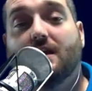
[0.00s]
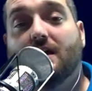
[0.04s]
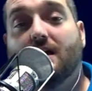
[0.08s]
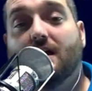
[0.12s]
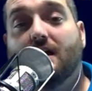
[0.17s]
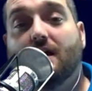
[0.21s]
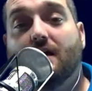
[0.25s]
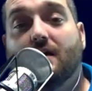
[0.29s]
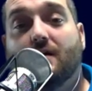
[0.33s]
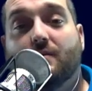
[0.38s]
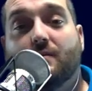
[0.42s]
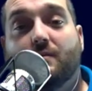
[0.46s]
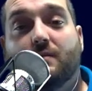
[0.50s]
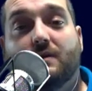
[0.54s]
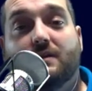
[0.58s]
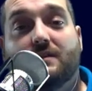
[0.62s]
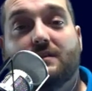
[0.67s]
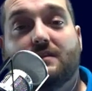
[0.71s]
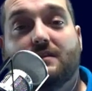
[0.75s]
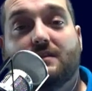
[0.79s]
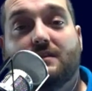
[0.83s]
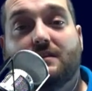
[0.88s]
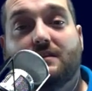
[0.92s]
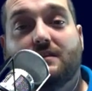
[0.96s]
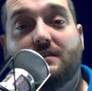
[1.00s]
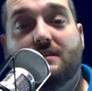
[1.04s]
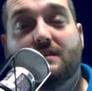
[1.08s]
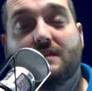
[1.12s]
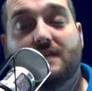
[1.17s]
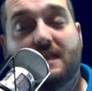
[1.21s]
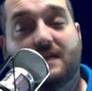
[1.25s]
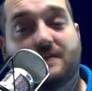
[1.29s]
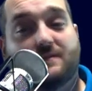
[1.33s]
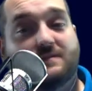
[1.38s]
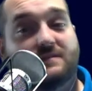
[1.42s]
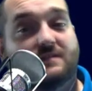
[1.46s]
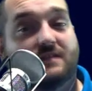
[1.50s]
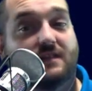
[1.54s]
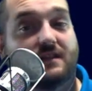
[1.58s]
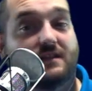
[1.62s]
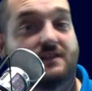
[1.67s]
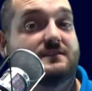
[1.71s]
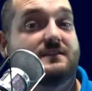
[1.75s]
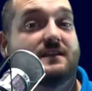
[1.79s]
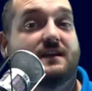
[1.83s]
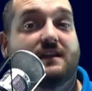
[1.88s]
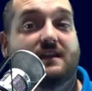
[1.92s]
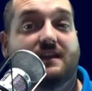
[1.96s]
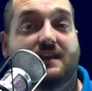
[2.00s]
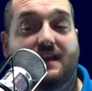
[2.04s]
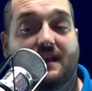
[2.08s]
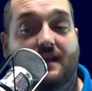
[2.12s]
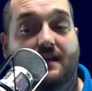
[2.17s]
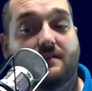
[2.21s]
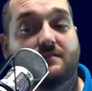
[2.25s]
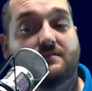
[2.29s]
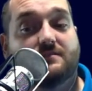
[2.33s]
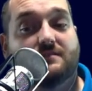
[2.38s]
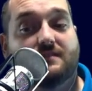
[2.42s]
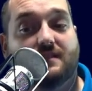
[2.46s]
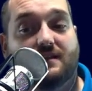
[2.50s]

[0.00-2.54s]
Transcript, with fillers: uh, but Amazon has not announced